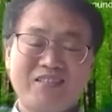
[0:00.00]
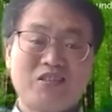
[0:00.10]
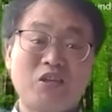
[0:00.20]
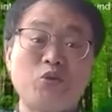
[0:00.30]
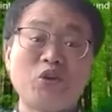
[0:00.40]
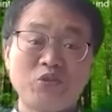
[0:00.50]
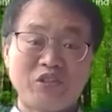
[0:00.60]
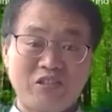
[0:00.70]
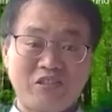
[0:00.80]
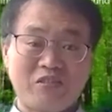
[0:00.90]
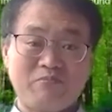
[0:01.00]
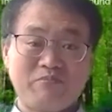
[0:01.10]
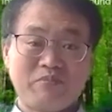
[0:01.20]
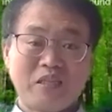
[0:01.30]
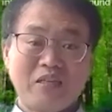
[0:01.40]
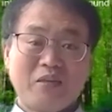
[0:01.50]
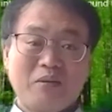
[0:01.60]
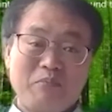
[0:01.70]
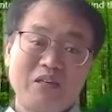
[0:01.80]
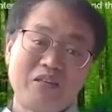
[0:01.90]
real system.
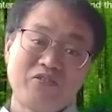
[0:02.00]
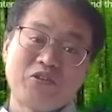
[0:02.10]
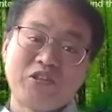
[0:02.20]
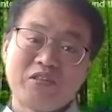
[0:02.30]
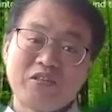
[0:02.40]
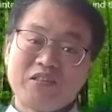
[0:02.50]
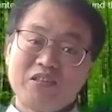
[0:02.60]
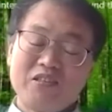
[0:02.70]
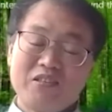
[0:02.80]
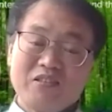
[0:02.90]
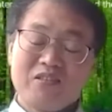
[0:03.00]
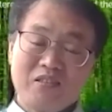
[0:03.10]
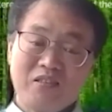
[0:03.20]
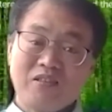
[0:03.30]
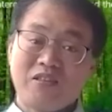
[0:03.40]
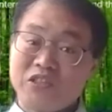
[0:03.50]
But for the